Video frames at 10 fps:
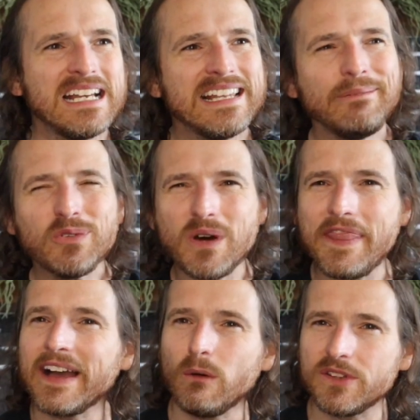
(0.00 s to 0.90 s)
That was one
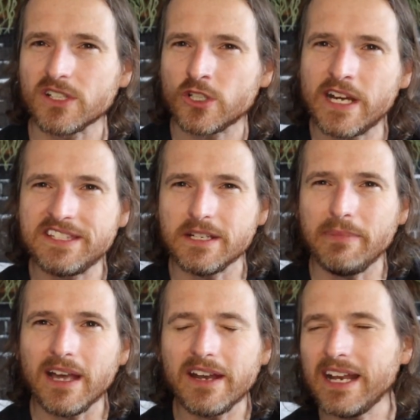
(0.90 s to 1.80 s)
thing I wasn't crazy
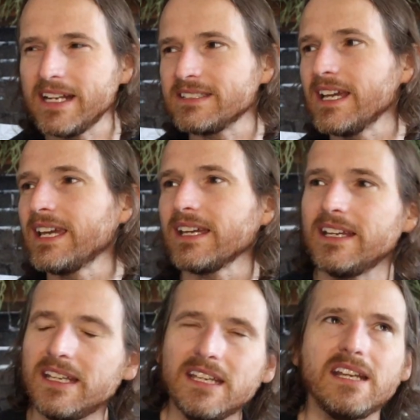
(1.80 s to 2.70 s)
about. And it's
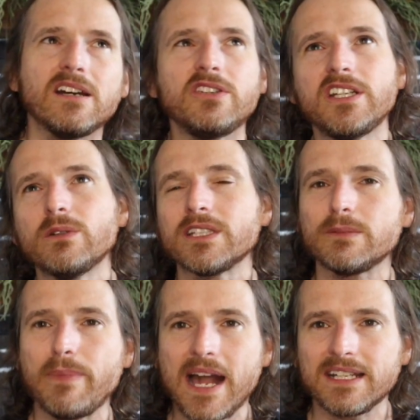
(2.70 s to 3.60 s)
do you
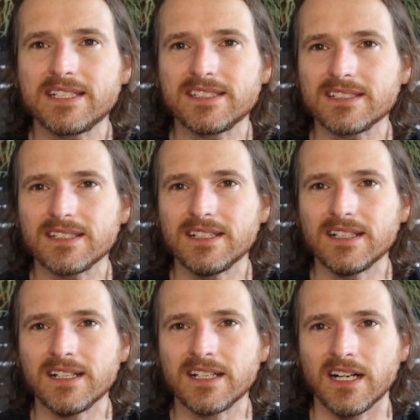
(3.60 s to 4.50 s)
expect
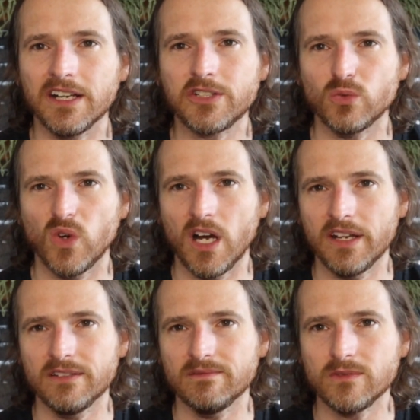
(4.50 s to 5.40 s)
a gun to
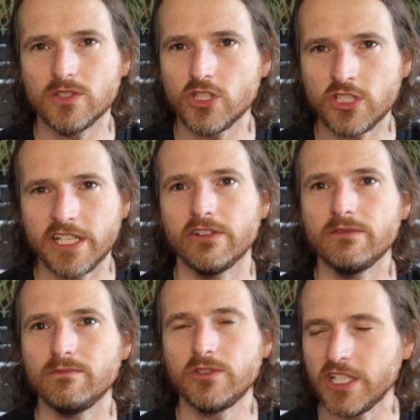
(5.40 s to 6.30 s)
run
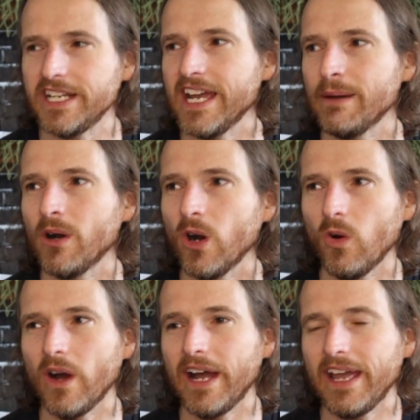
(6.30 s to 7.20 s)
shitty
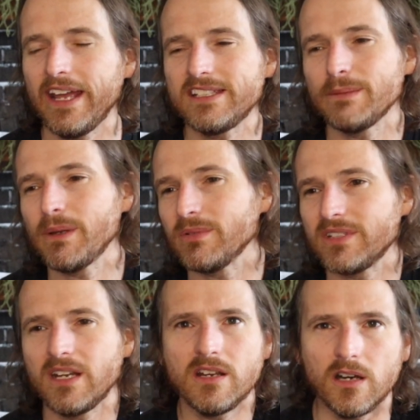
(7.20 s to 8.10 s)
ammo? And some people
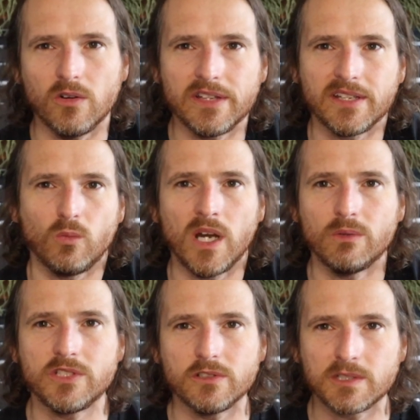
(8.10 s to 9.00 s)
say no. It's why
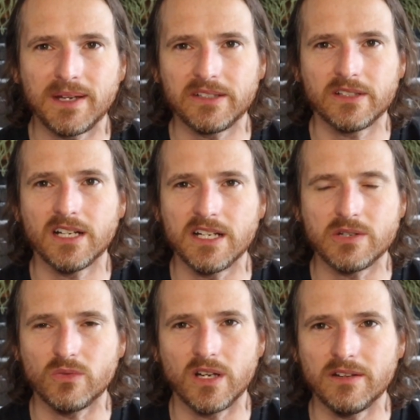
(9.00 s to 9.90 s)
would you expect your gun
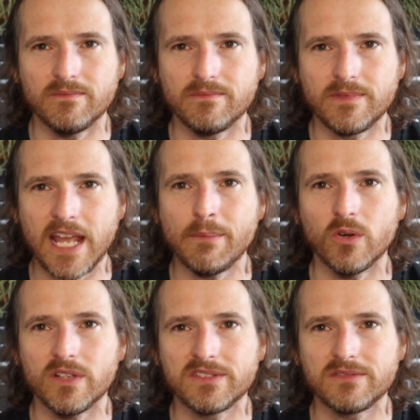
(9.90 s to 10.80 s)
to run
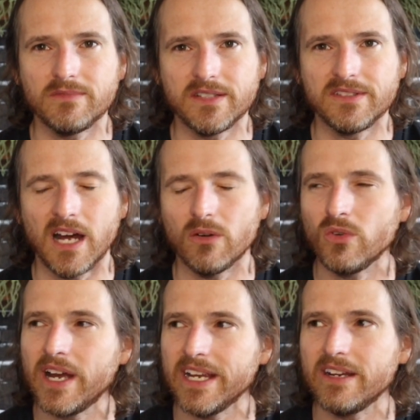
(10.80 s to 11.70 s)
ammo that's not
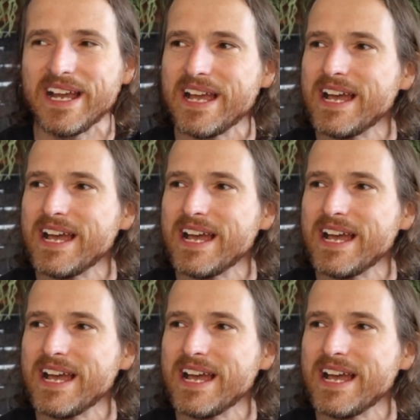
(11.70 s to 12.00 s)
right?